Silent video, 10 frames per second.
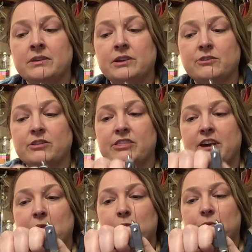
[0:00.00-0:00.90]
Your
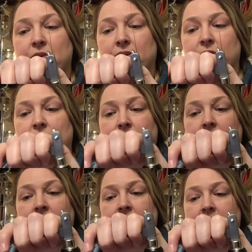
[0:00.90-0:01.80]
thumb will
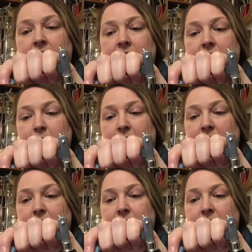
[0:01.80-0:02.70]
go on the
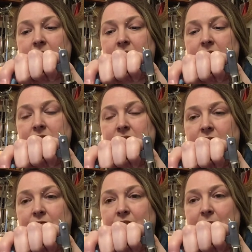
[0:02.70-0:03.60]
bottom of the saw
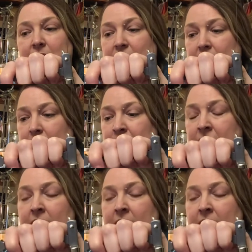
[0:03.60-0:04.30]
frame here.